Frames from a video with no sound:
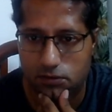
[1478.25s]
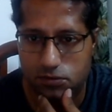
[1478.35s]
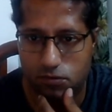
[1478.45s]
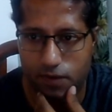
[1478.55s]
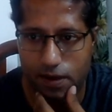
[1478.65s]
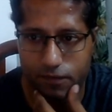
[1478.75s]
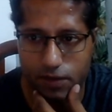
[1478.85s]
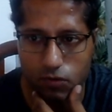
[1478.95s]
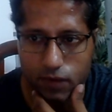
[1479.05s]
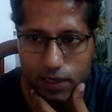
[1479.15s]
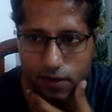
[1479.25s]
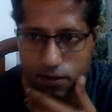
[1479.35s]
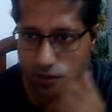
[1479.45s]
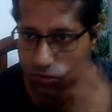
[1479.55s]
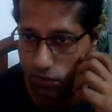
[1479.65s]
So we have equated
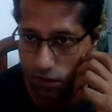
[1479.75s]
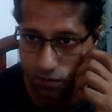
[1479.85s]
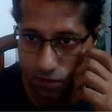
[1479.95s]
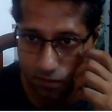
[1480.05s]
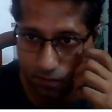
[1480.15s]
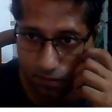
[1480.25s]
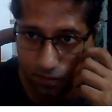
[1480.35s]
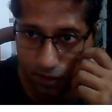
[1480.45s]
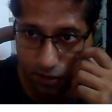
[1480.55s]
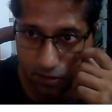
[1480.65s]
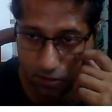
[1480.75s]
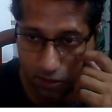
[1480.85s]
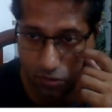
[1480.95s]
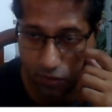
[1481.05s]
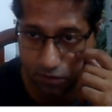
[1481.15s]
these two terms, that is
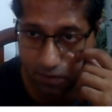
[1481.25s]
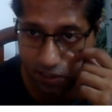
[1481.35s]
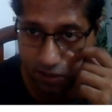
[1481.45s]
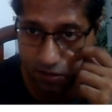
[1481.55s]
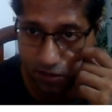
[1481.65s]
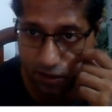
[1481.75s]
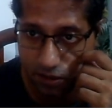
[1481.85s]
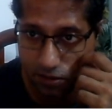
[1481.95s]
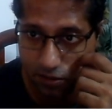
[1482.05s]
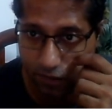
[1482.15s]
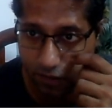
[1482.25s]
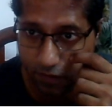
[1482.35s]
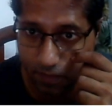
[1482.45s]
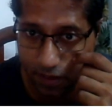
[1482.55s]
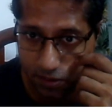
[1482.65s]
these two expressions, that is
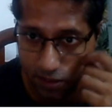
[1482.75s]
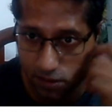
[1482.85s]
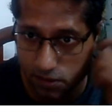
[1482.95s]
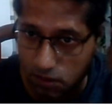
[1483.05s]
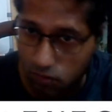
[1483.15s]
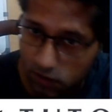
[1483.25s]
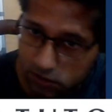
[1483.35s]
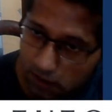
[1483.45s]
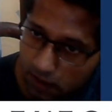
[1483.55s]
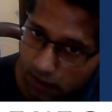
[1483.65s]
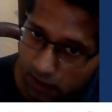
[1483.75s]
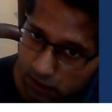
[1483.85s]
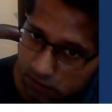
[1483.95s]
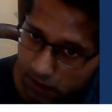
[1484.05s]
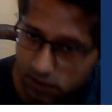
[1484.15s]
71 minus x equals
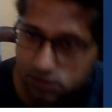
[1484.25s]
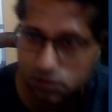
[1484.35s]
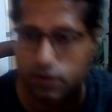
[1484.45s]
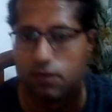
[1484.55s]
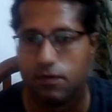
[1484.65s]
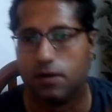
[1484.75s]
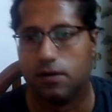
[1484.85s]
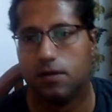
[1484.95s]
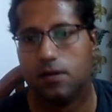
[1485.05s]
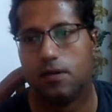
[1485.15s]
x minus 21,